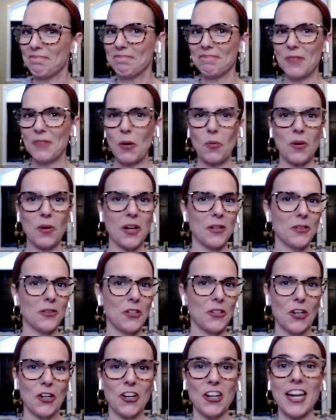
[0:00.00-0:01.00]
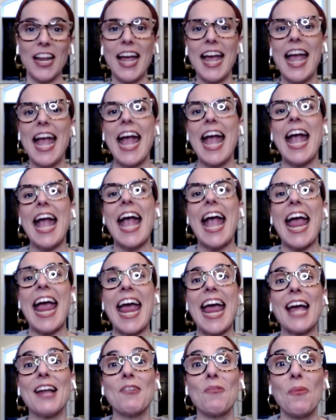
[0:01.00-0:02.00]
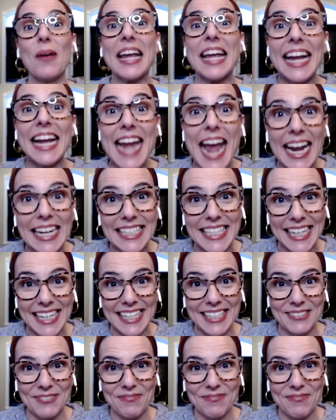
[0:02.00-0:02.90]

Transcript: Real Nerd, and we connected